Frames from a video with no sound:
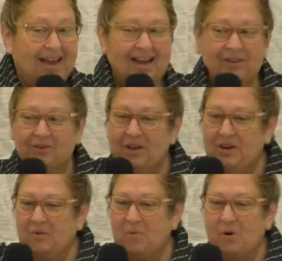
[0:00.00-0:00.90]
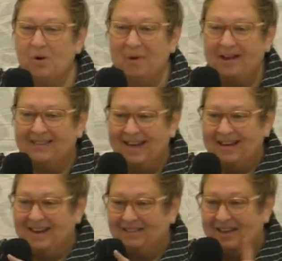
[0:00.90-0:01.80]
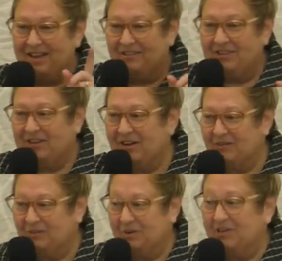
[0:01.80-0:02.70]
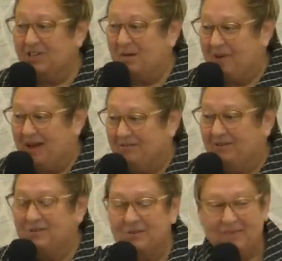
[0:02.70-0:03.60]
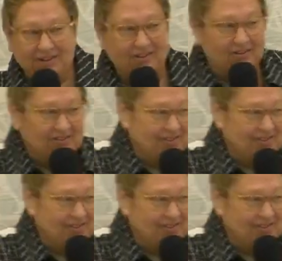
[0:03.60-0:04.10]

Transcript: And you'll hear more about that at the Energy Codes workshop after, so make sure you